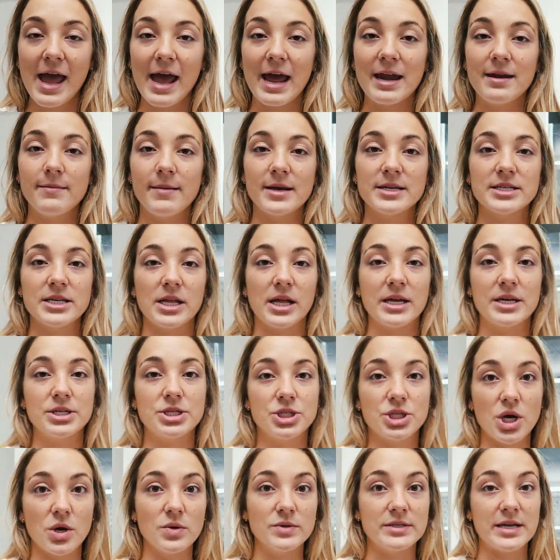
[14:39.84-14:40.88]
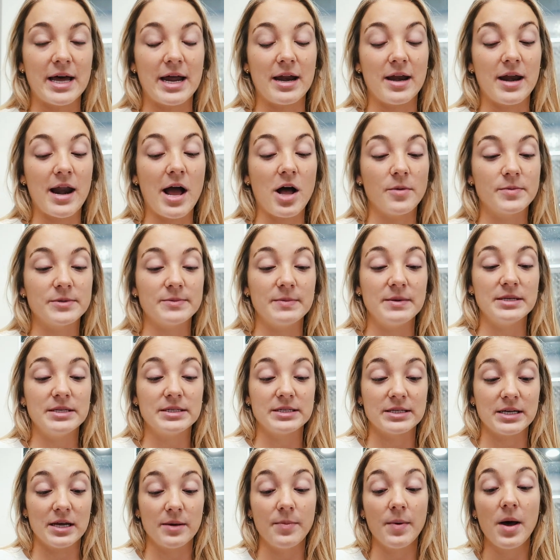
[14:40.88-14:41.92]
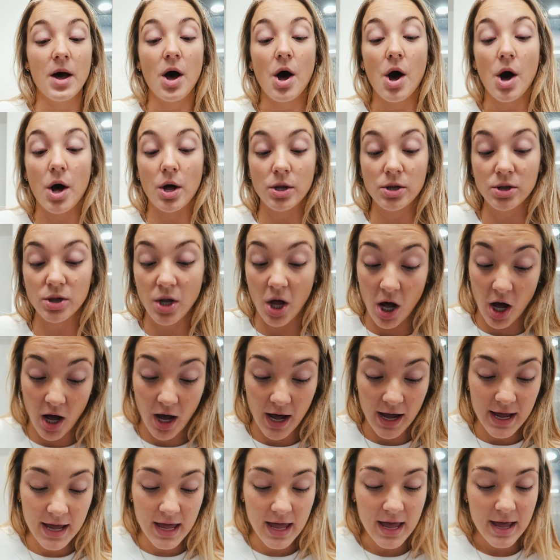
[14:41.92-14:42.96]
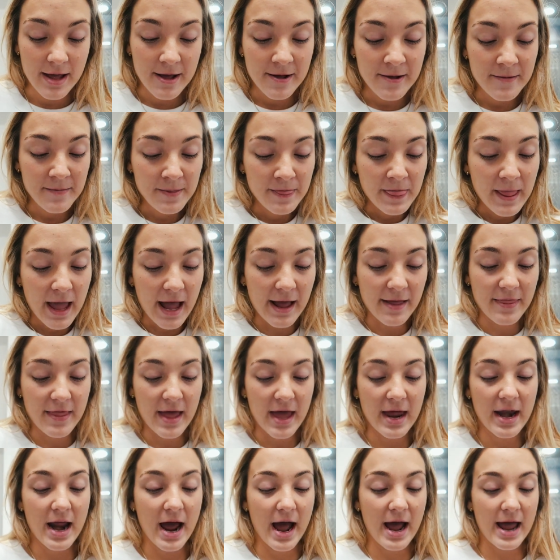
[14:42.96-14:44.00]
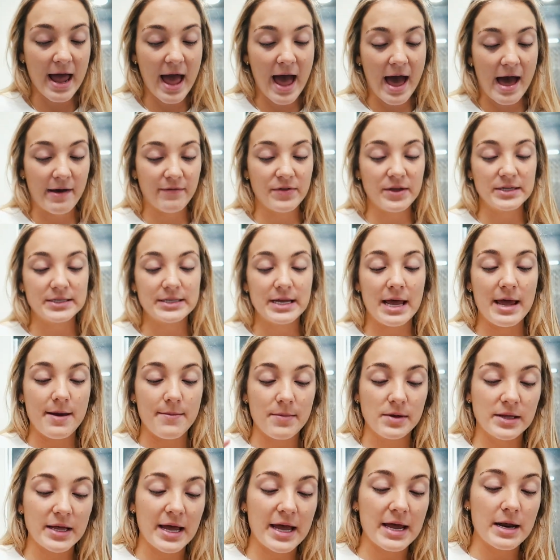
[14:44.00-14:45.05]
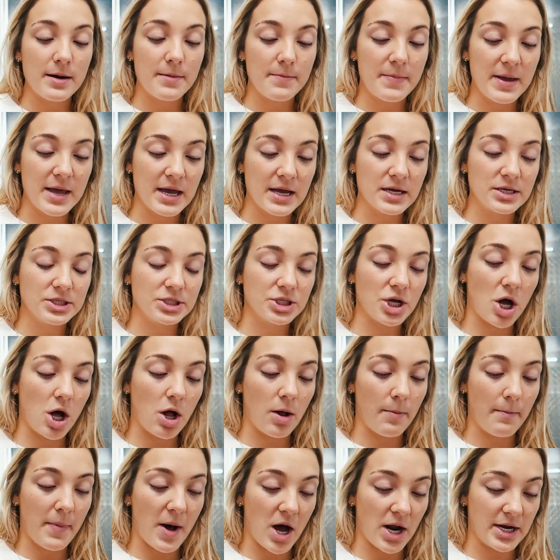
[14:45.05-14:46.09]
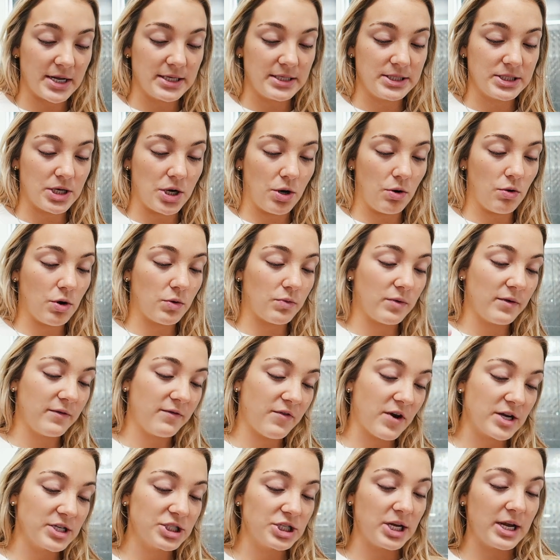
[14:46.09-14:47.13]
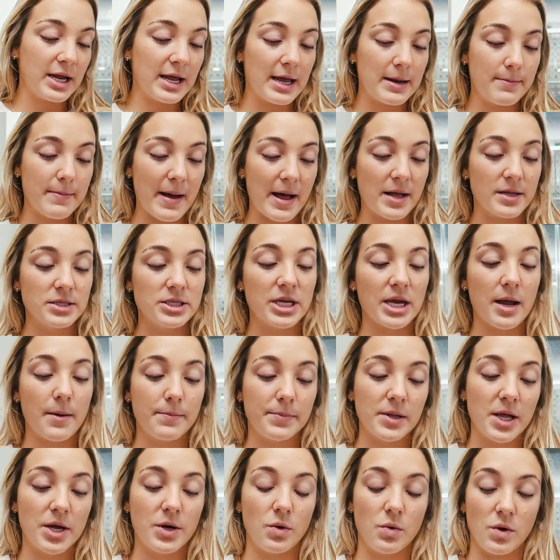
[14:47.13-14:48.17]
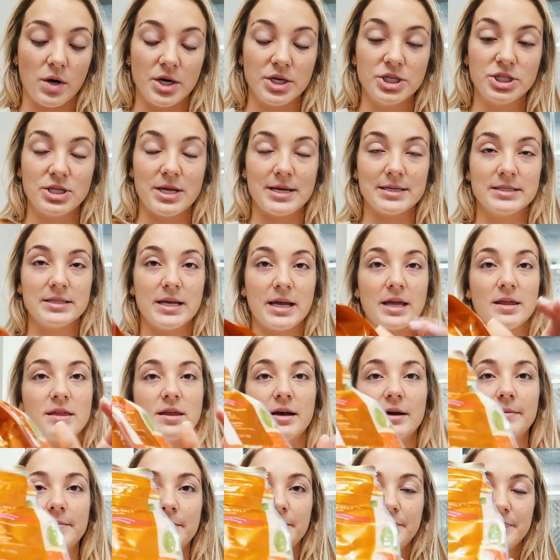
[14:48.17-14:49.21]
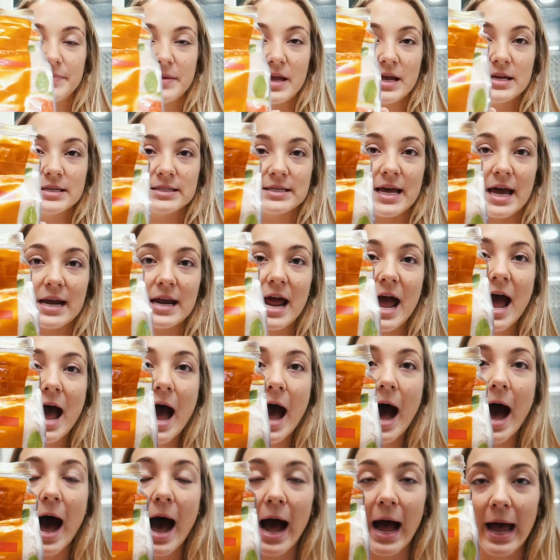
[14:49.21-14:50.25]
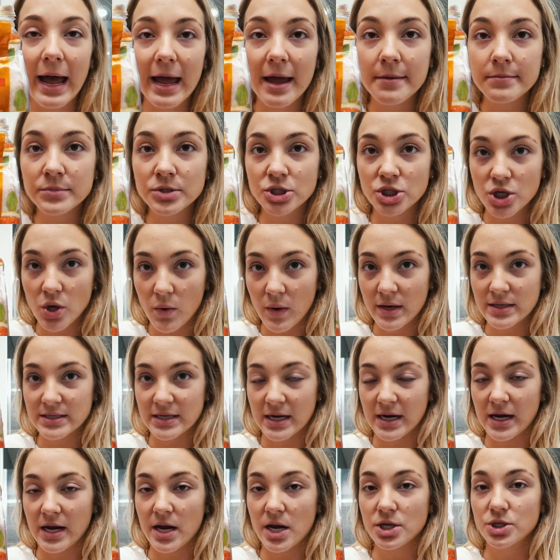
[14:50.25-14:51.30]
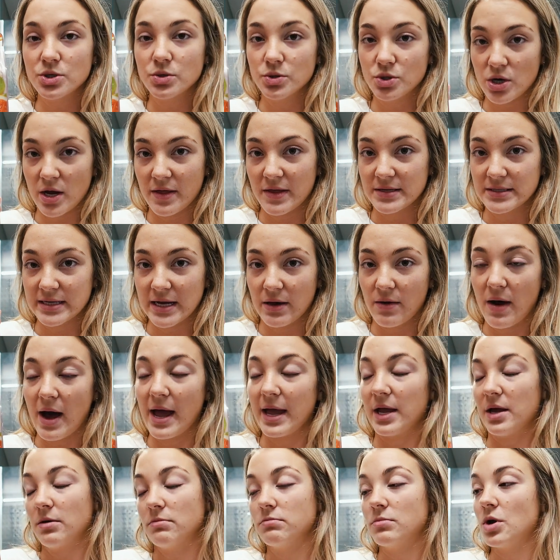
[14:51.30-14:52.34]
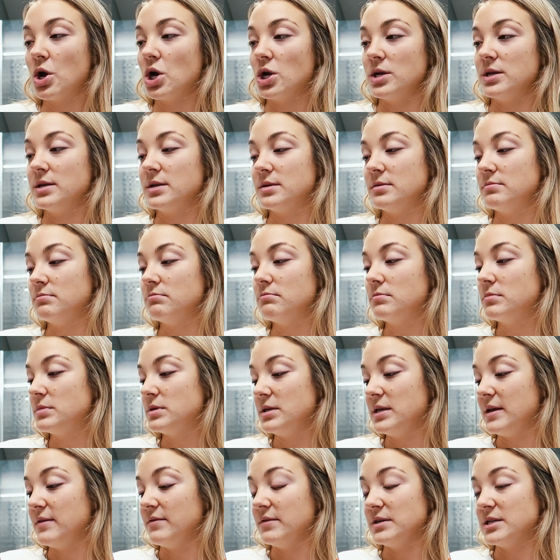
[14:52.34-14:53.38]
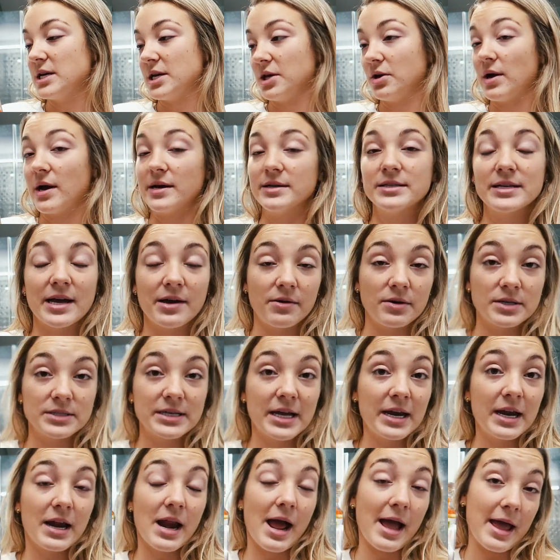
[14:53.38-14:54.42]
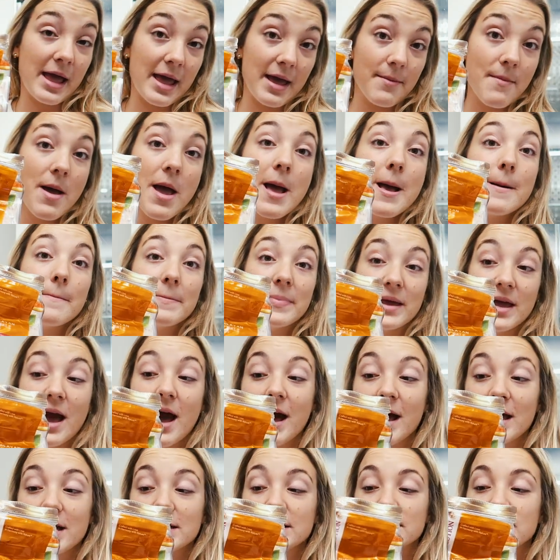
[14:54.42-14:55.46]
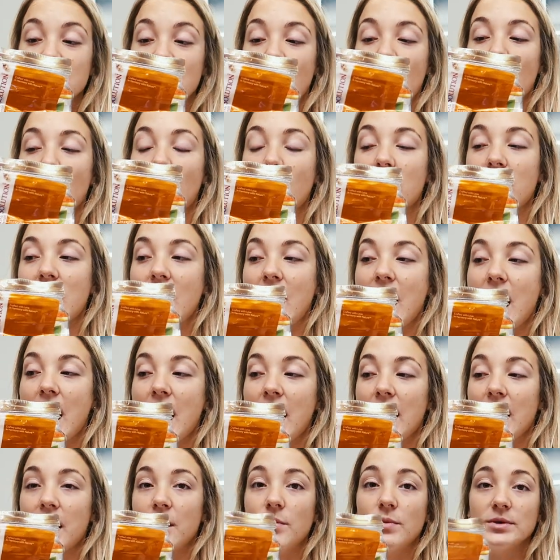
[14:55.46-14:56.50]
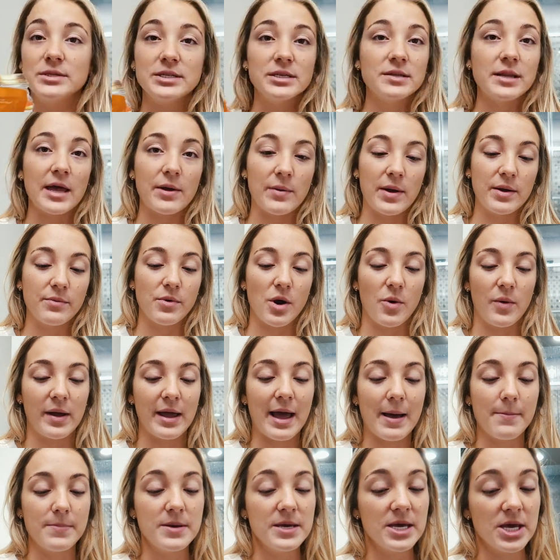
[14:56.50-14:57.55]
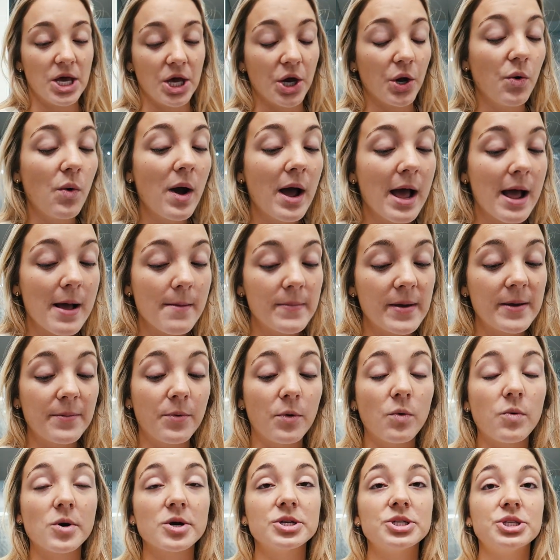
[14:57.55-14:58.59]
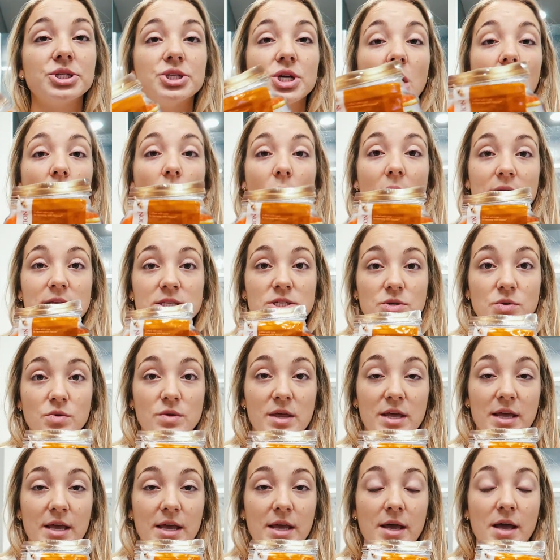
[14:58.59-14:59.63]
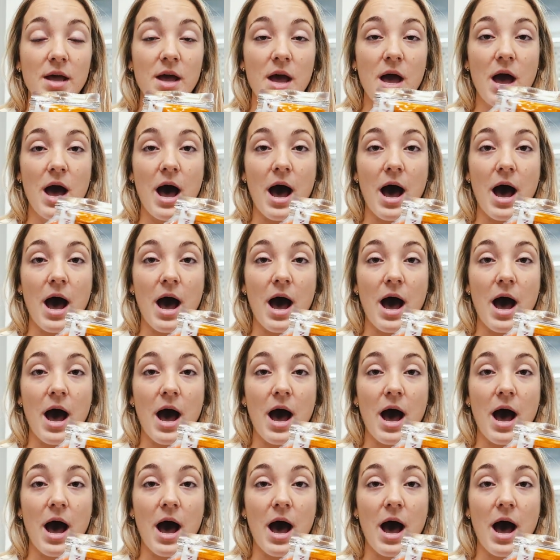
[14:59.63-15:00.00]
and it makes it like so zen and helps me sleep a lot. And then I have this Himalayan Pink Salt Body Soak, Refreshing and Balancing Blood Orange. That's like the scent. I am so excited to try this out. I couldn't even tell you guys how excited I am, because when I was in lightweight rowing at BU, people were so into the